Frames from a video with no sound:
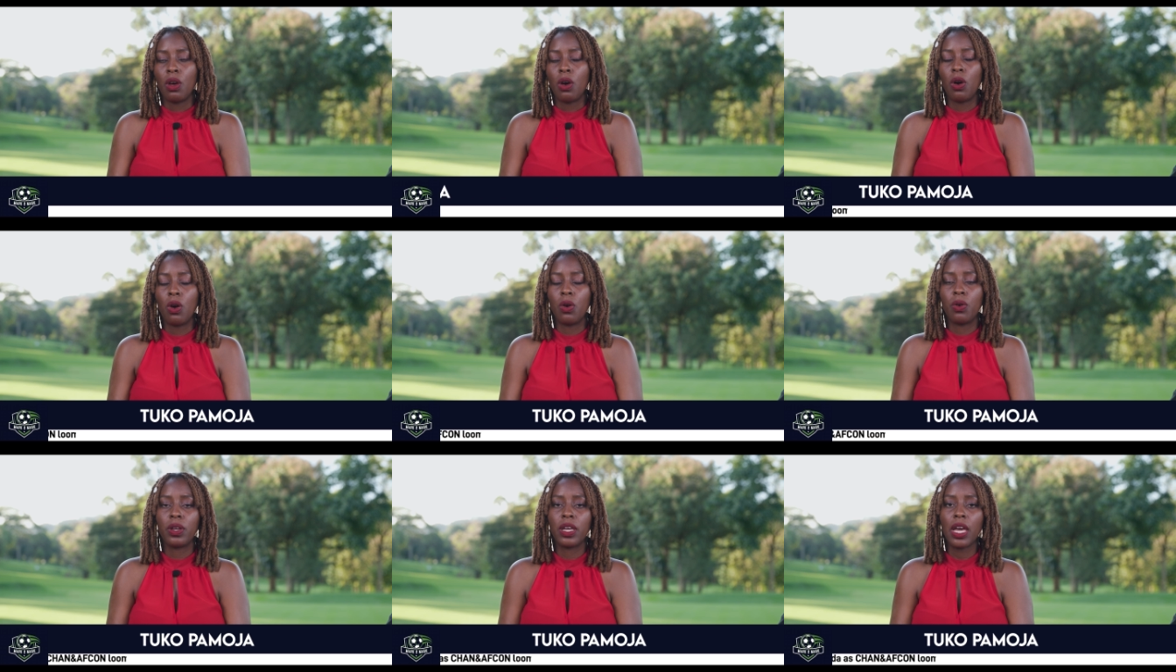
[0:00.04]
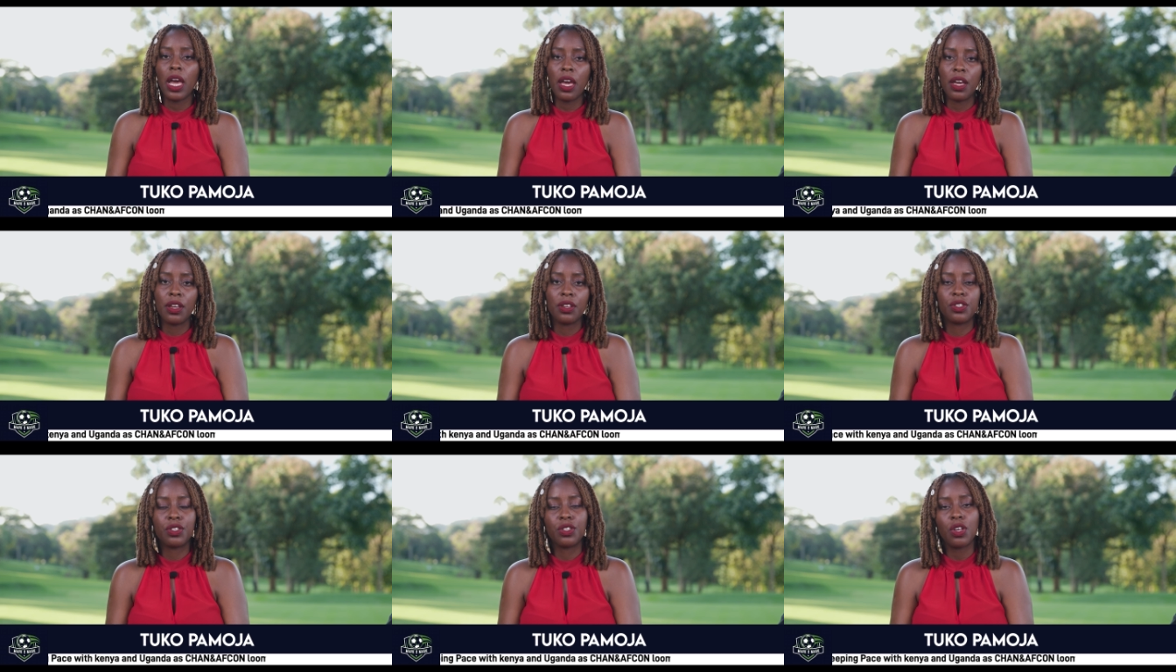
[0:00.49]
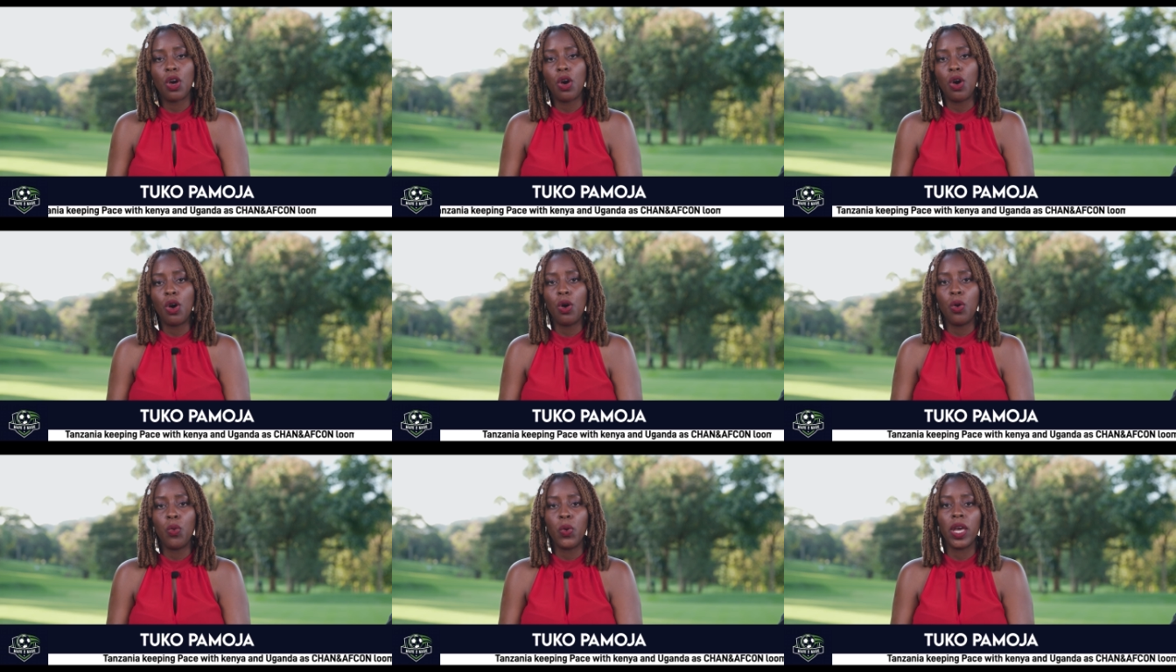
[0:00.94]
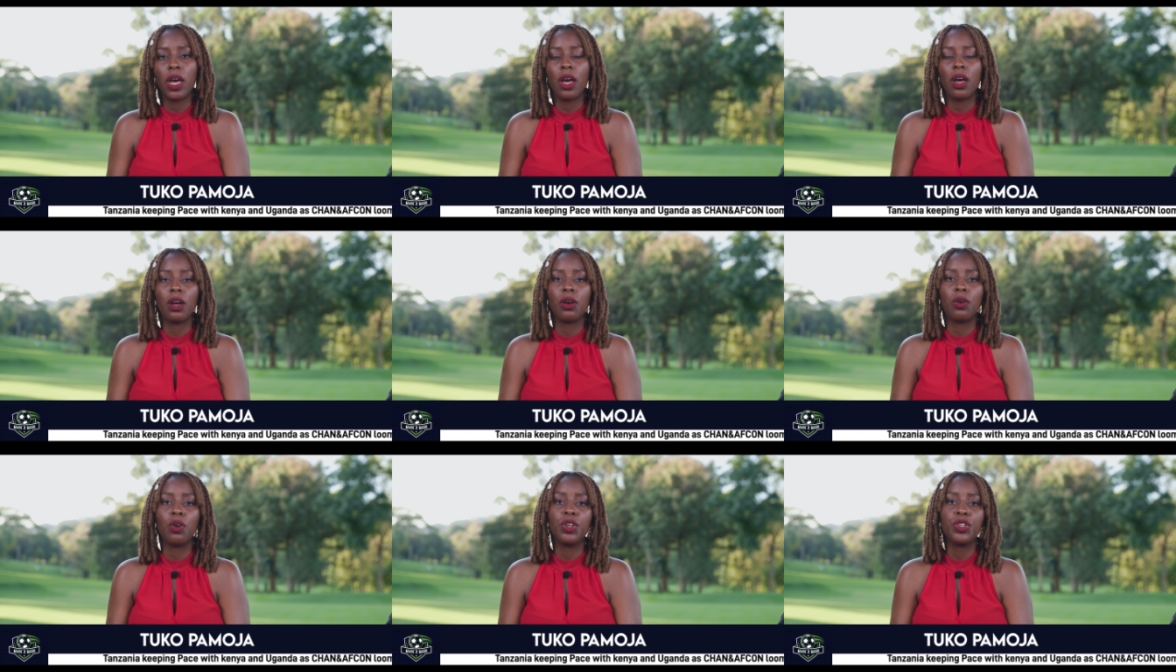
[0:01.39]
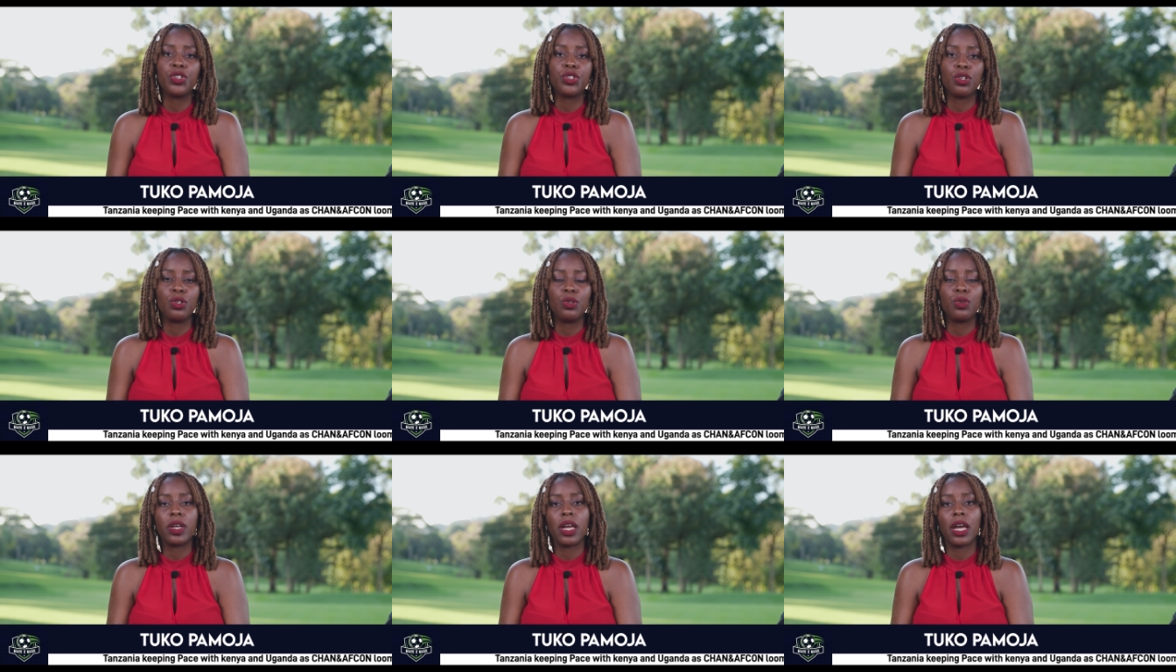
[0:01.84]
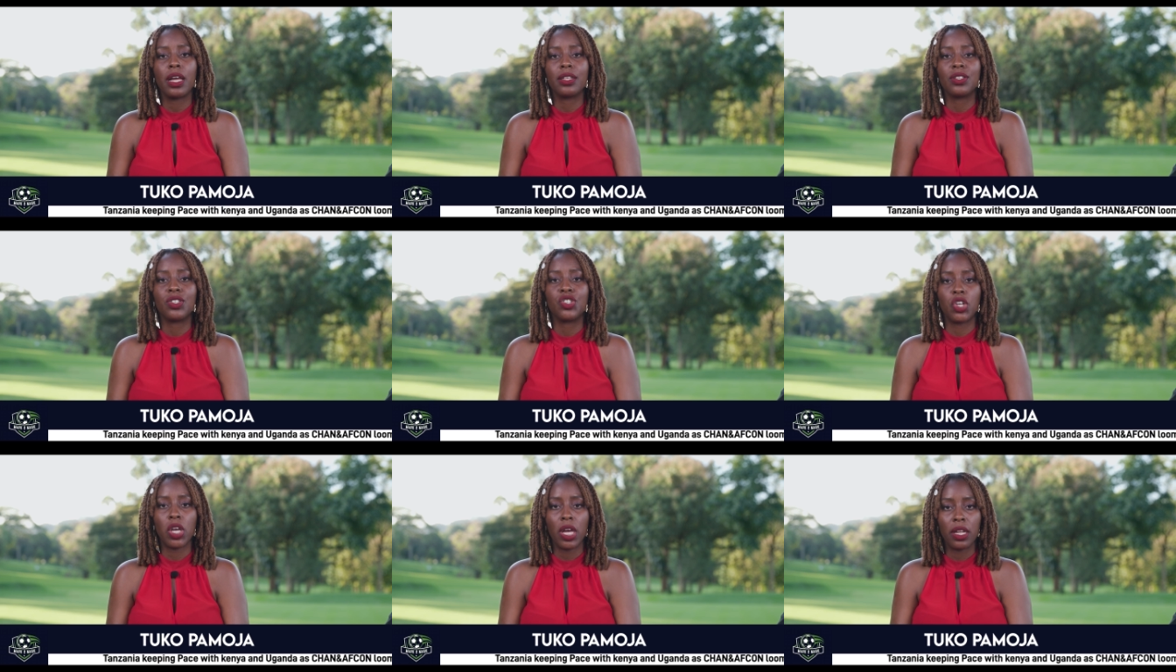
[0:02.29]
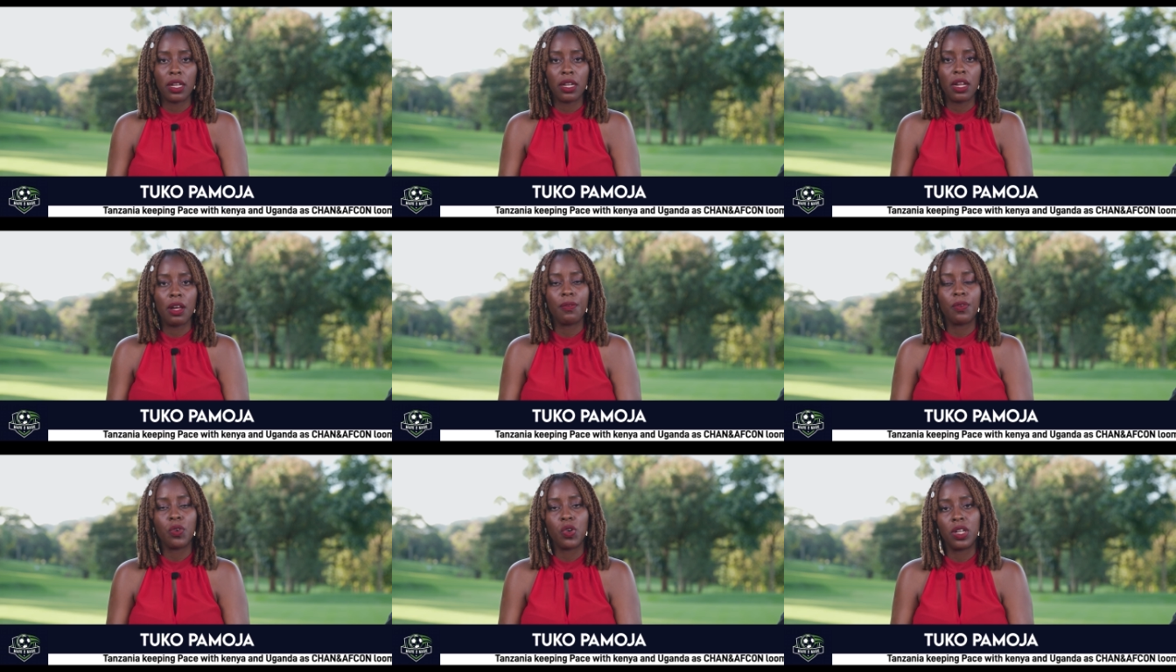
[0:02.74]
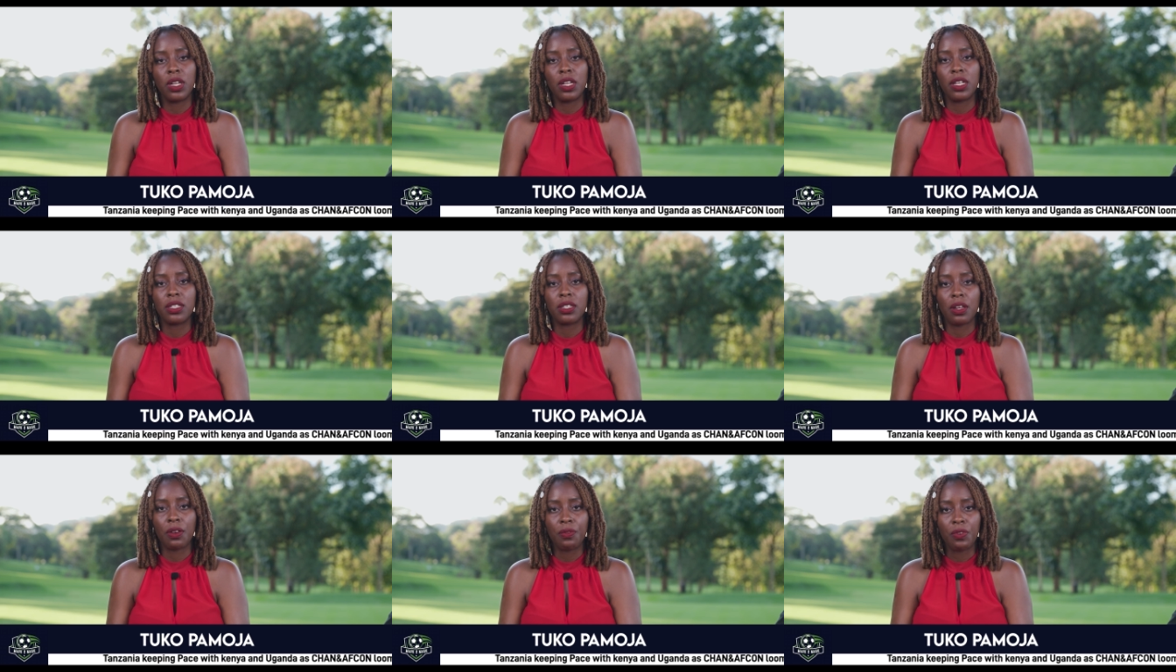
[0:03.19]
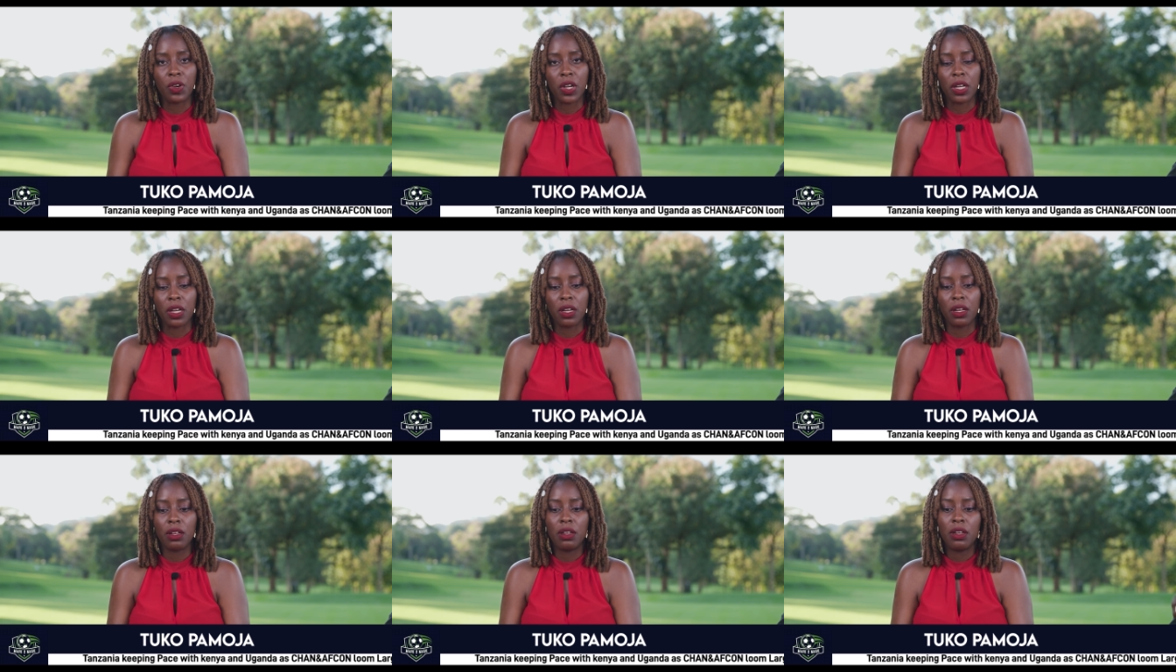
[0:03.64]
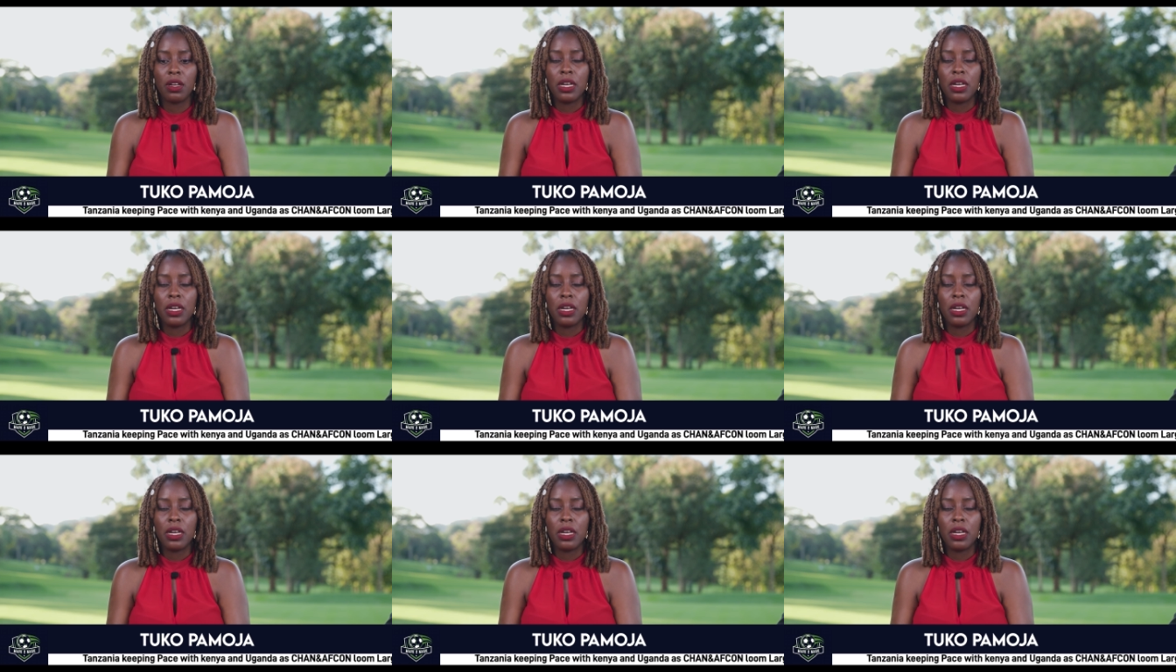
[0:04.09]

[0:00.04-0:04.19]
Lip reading: Okay, so we are going to look at CHAN and AFCON in East Africa.